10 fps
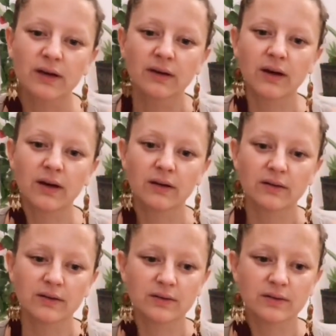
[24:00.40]
our
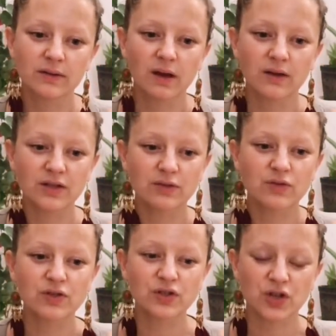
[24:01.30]

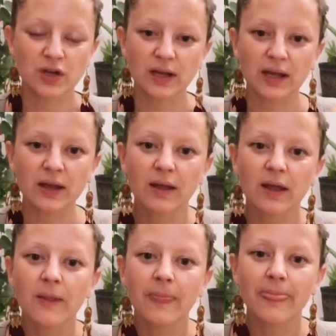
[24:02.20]
children's journey
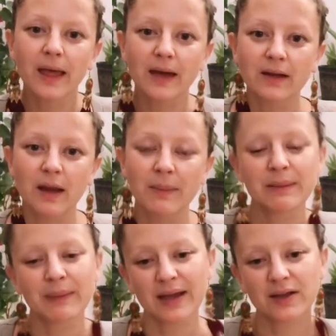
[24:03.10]
and coming
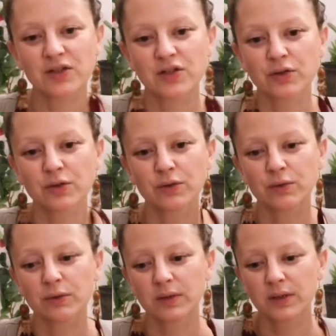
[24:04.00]
back to
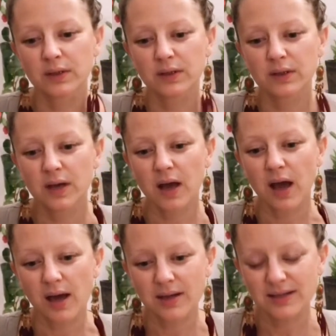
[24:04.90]

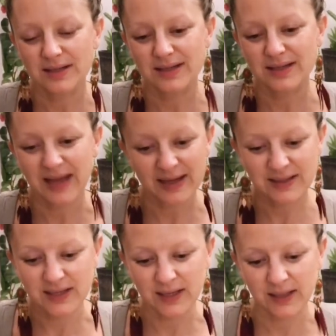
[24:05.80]

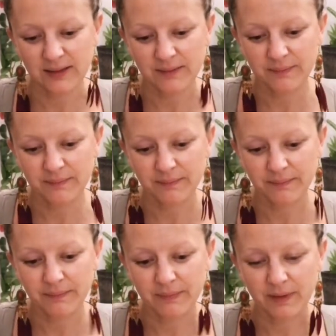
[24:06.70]
understanding
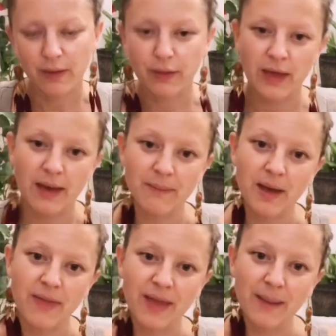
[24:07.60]
them,
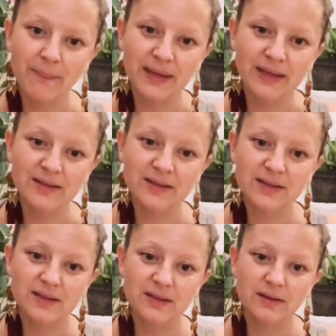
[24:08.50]
and that
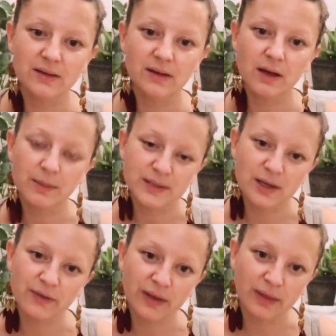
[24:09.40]
means
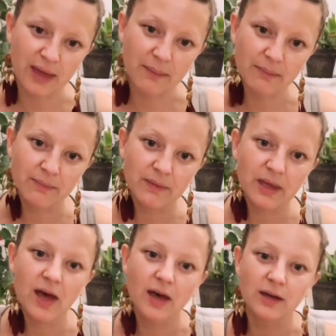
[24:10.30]
observing them
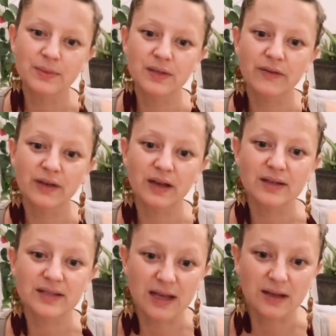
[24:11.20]
and observing
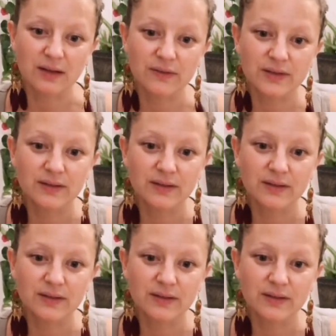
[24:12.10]
ourselves.